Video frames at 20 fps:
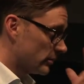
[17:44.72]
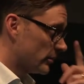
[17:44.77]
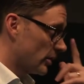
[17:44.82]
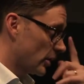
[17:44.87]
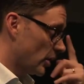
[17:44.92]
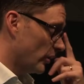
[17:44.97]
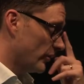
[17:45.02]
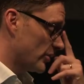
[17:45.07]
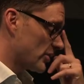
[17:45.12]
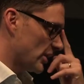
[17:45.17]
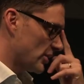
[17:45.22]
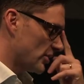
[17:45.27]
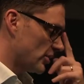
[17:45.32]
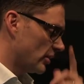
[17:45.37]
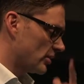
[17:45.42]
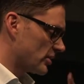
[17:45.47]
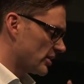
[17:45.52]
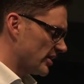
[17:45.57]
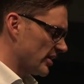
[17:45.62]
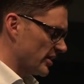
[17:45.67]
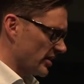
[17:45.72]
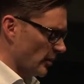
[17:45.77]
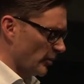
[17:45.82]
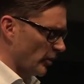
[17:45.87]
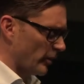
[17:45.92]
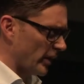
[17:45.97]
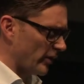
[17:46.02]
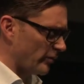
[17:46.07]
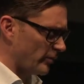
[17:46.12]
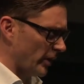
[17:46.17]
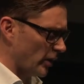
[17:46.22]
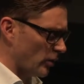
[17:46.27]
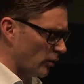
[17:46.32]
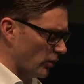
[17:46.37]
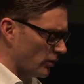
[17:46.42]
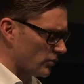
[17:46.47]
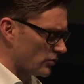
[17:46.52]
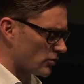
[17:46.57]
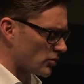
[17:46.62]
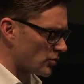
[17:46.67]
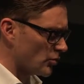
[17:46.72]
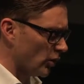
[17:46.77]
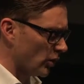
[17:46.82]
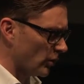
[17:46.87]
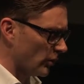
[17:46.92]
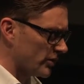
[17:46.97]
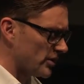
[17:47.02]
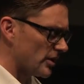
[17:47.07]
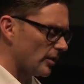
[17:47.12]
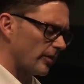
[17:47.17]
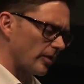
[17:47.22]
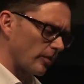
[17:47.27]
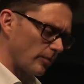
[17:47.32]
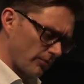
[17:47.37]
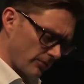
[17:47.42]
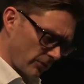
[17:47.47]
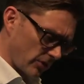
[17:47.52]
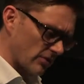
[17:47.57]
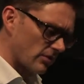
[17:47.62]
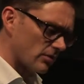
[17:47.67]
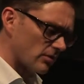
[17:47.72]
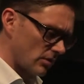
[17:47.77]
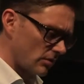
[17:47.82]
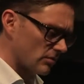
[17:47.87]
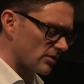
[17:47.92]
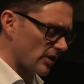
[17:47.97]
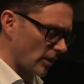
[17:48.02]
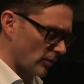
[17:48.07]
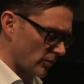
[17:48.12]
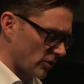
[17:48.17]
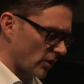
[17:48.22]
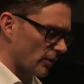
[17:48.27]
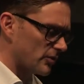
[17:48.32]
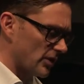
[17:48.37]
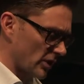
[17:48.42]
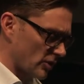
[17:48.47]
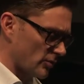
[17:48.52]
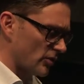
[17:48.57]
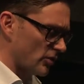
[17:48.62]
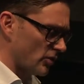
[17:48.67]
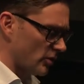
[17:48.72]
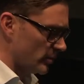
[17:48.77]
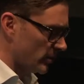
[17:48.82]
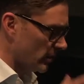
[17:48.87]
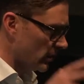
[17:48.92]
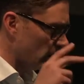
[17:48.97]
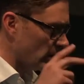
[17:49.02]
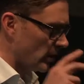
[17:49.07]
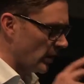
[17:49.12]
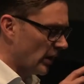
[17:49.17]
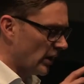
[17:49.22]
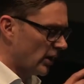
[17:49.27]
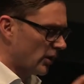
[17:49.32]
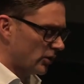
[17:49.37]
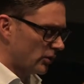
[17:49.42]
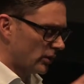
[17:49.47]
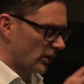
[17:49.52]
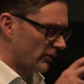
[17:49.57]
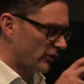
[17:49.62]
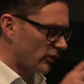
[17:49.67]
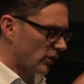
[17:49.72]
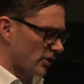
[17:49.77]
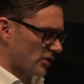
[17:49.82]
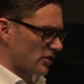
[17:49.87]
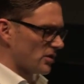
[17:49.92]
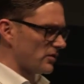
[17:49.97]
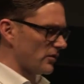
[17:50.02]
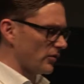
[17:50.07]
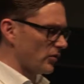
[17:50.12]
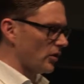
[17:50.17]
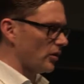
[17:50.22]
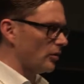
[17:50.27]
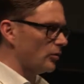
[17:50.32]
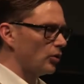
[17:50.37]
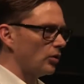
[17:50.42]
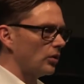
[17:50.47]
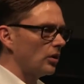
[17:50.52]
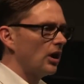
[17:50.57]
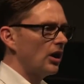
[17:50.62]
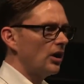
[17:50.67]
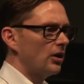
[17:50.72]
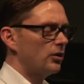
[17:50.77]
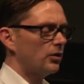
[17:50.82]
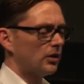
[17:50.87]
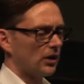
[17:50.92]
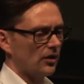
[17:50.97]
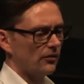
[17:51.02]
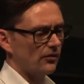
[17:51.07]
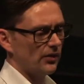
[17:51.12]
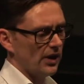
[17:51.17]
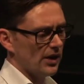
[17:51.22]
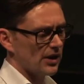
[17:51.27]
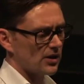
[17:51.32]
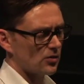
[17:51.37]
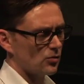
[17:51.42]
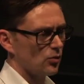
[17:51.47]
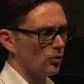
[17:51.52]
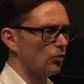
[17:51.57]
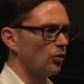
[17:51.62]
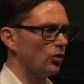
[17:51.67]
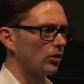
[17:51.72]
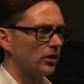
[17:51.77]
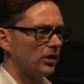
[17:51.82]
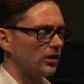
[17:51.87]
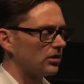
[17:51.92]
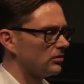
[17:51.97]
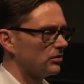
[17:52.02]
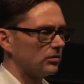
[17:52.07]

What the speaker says: the conversation goes like this, yeah, but we have bigger ones or smaller ones, yeah, but the two same types. Yes, we do, but you can have clusters of them, or you can have less or more.